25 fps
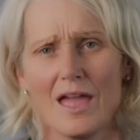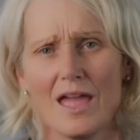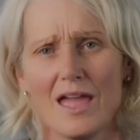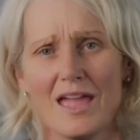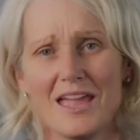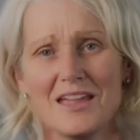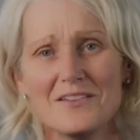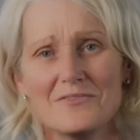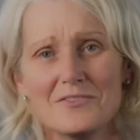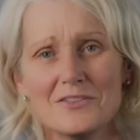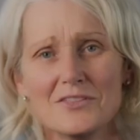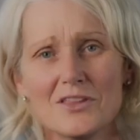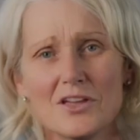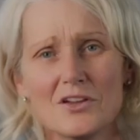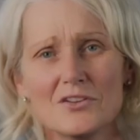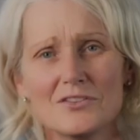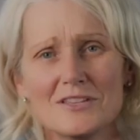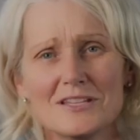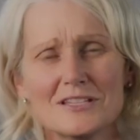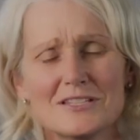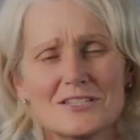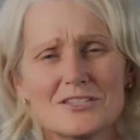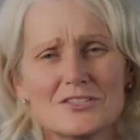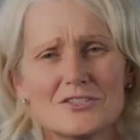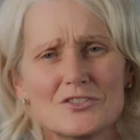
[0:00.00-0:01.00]
Even though
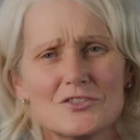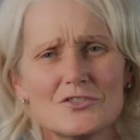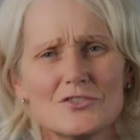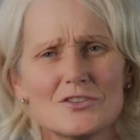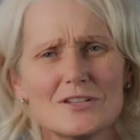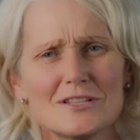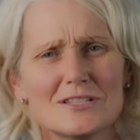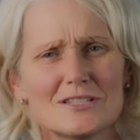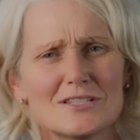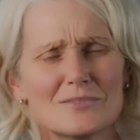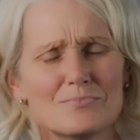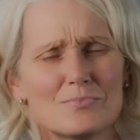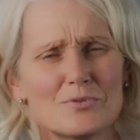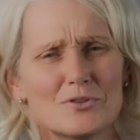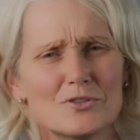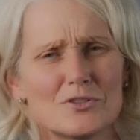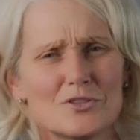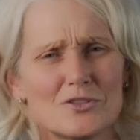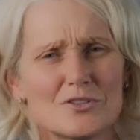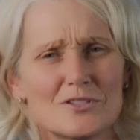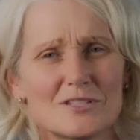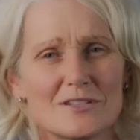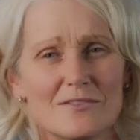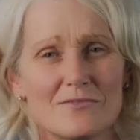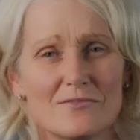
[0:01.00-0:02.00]
these students
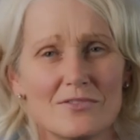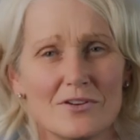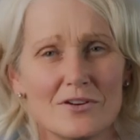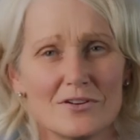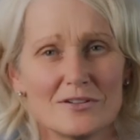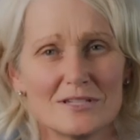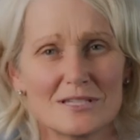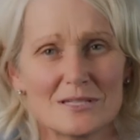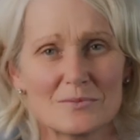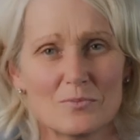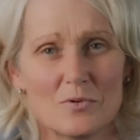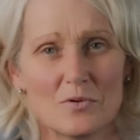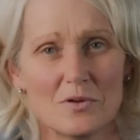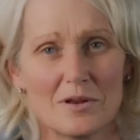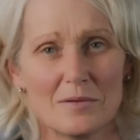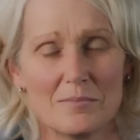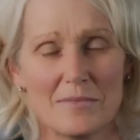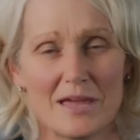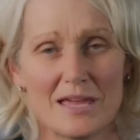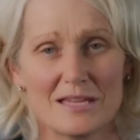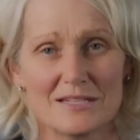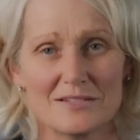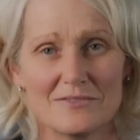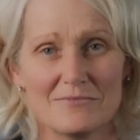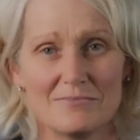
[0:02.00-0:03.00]
produced a very small
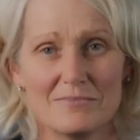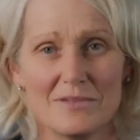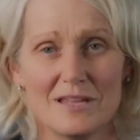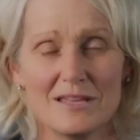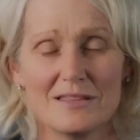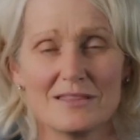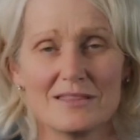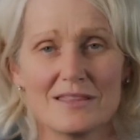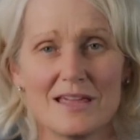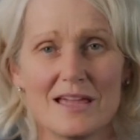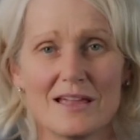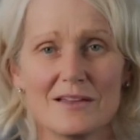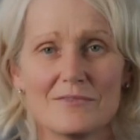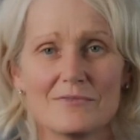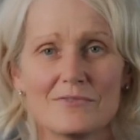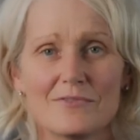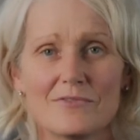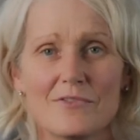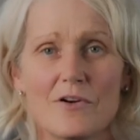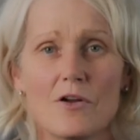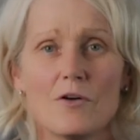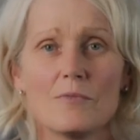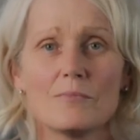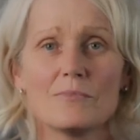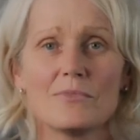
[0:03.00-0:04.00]
amount of methane
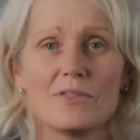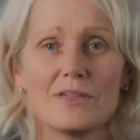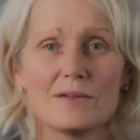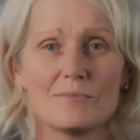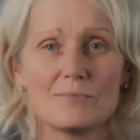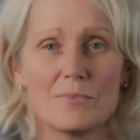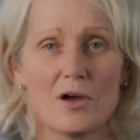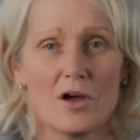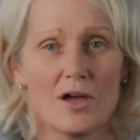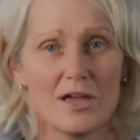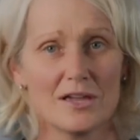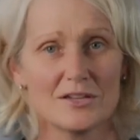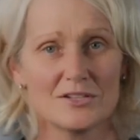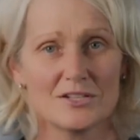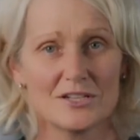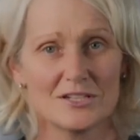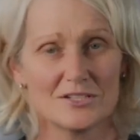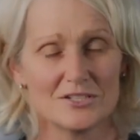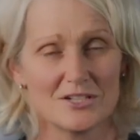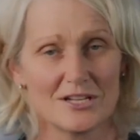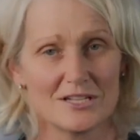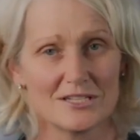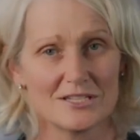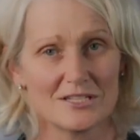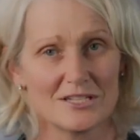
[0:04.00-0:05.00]
from their
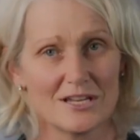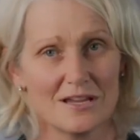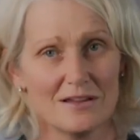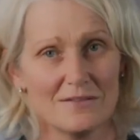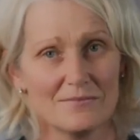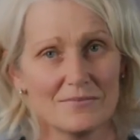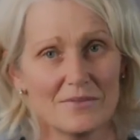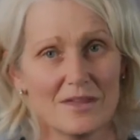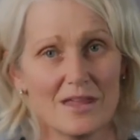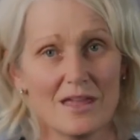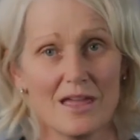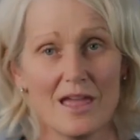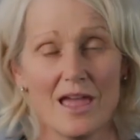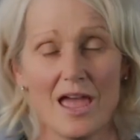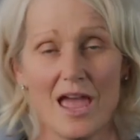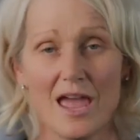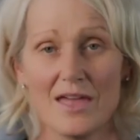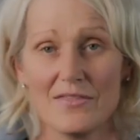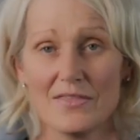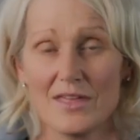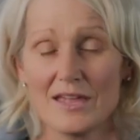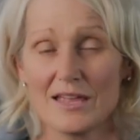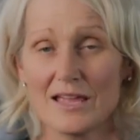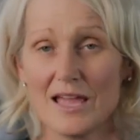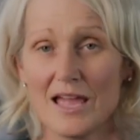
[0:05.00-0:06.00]
biodigester
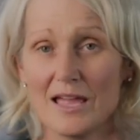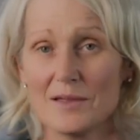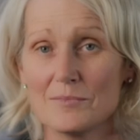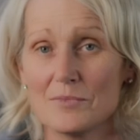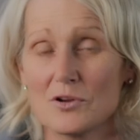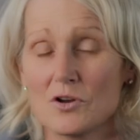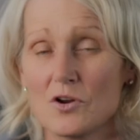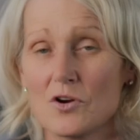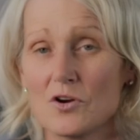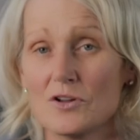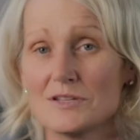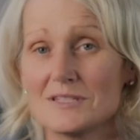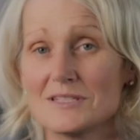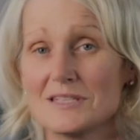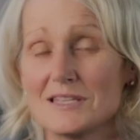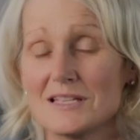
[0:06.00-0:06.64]
and they came across